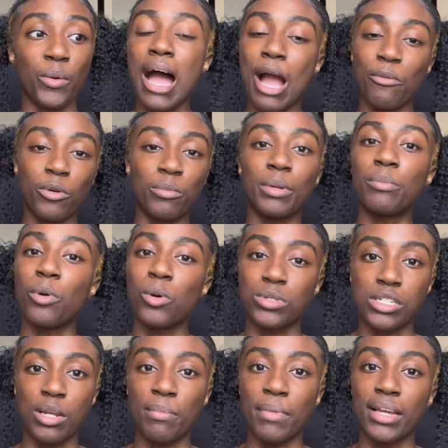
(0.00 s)
I will be
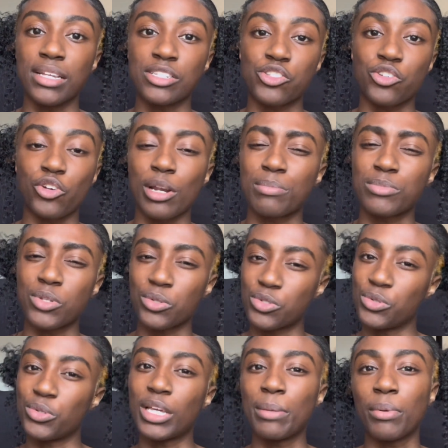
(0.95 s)
posting on my Instagram, so
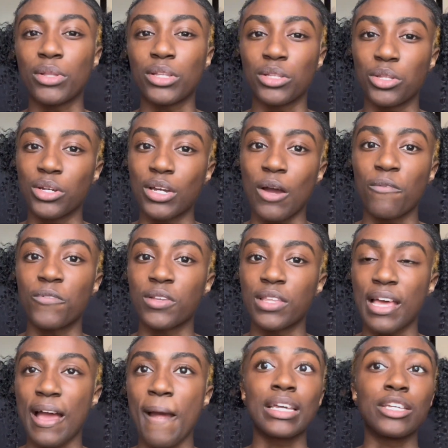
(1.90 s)
do keep on the lookout for
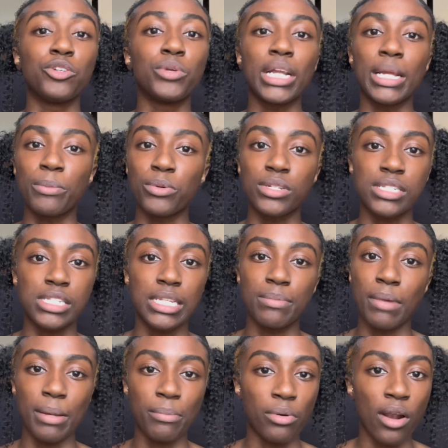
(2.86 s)
that. You were able to see
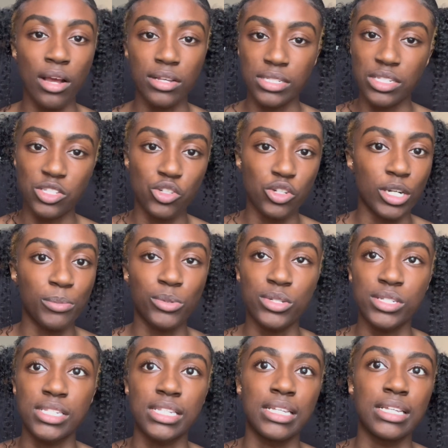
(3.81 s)
my process. You're able to
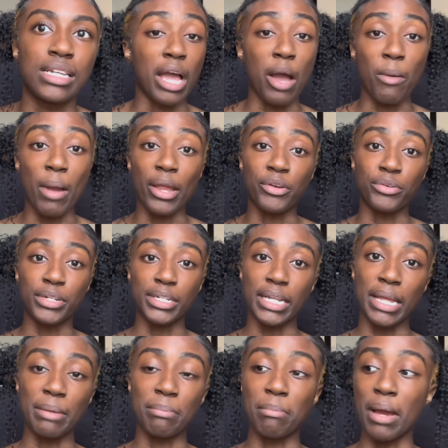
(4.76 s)
see how I
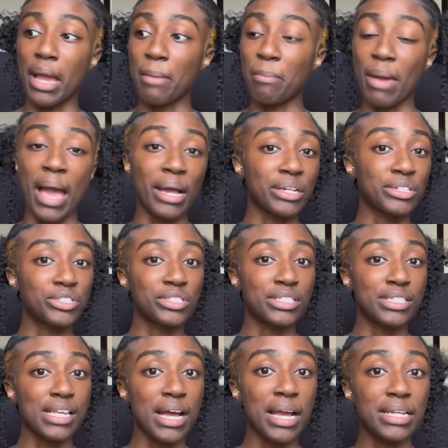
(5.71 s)
create my package
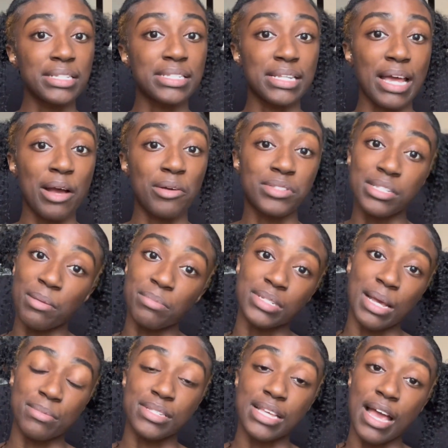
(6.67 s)
designs and how
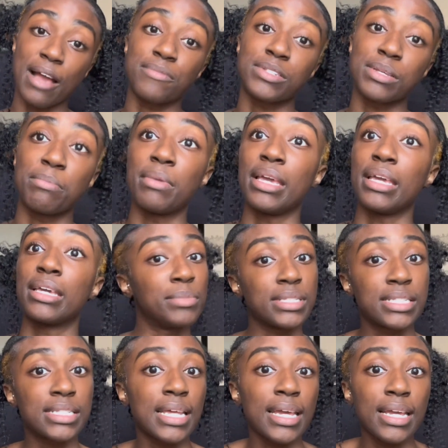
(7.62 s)
sometimes I have to make
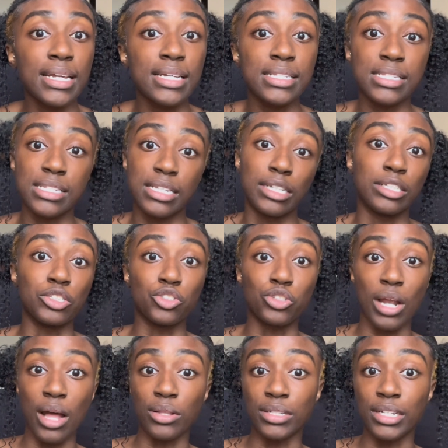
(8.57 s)
mistakes and
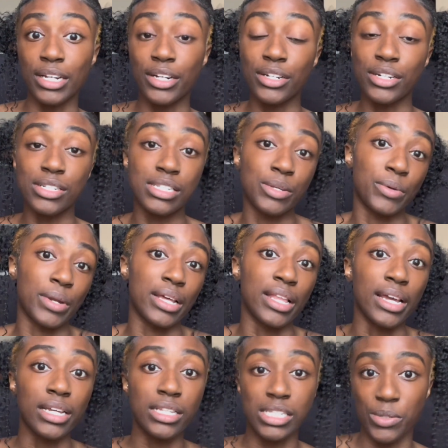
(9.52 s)
trial and error and see what I
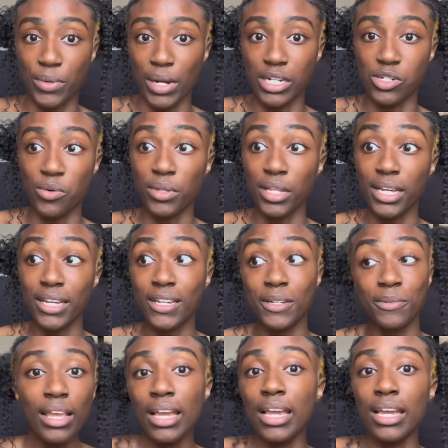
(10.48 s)
like and see what I don't like.
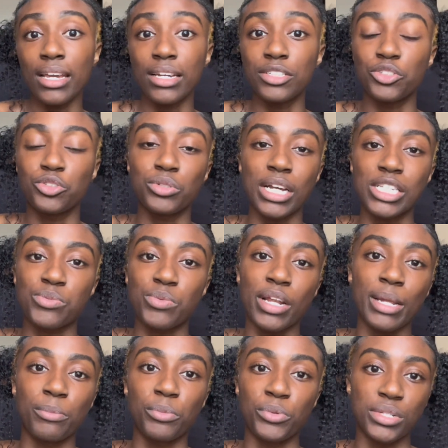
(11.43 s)
And you guys were
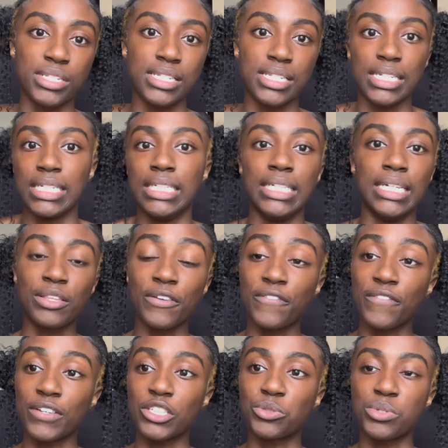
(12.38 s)
able to see the
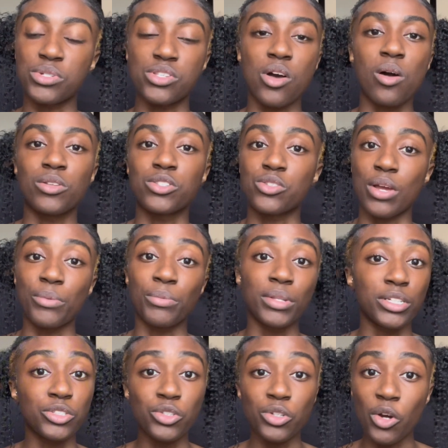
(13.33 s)
finished result, so I
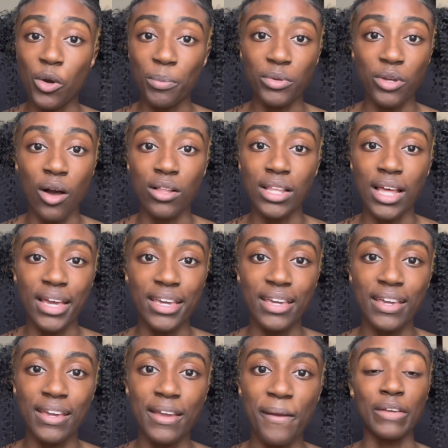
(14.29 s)
really do hope y'all
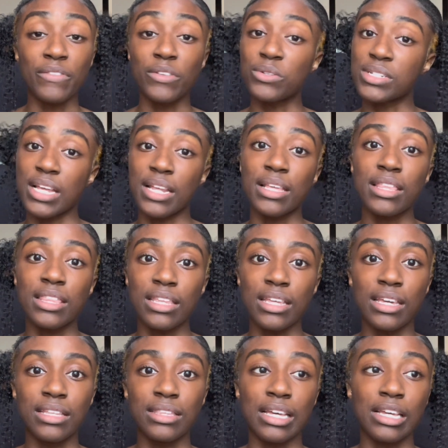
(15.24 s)
like it. If there's
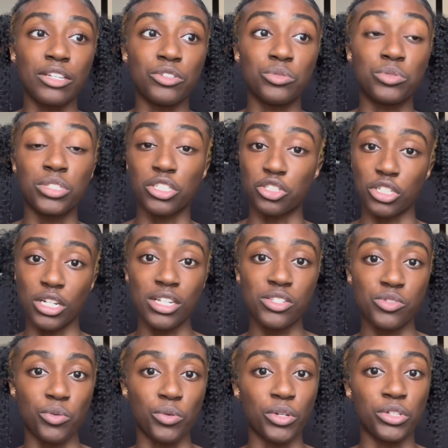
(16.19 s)
anything that you
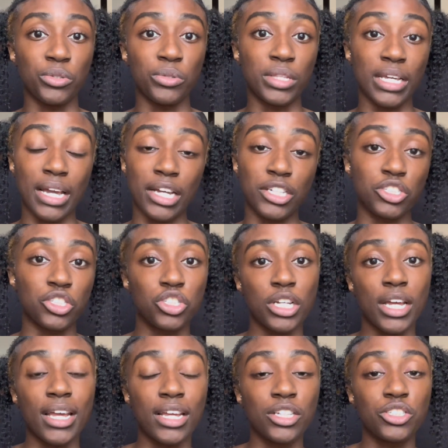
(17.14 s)
suggest or you think I should
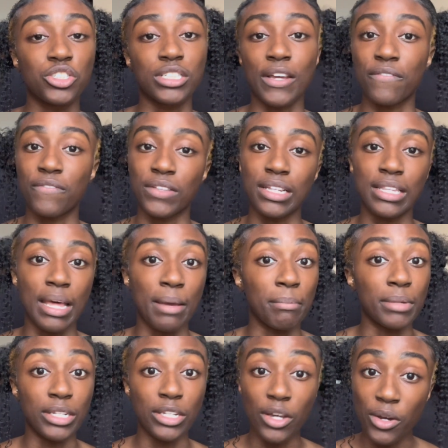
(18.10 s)
change, definitely let
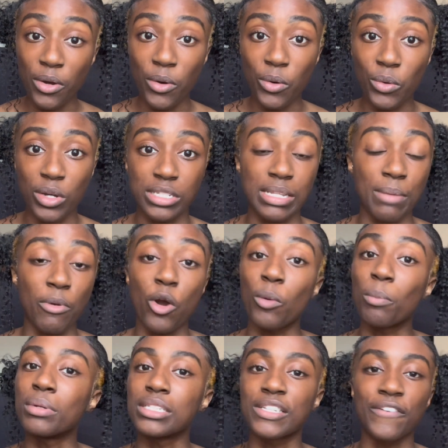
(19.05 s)
me know because I'm
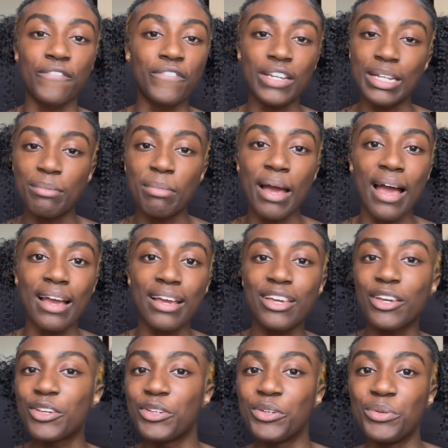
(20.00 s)
open to feedback,
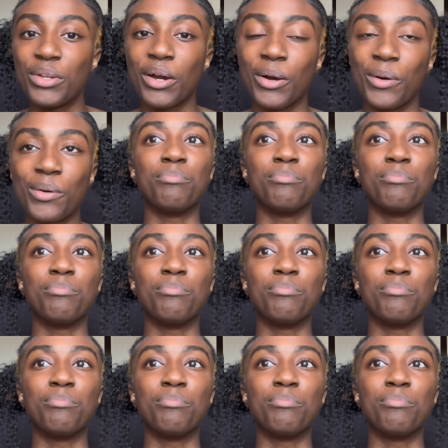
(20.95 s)
you know.